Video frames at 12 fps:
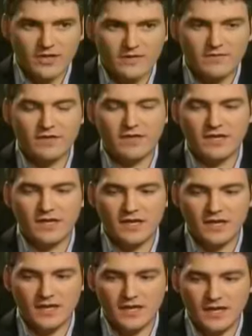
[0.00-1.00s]
talk about even
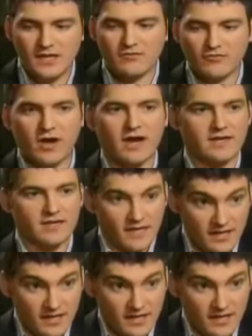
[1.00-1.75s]
in right.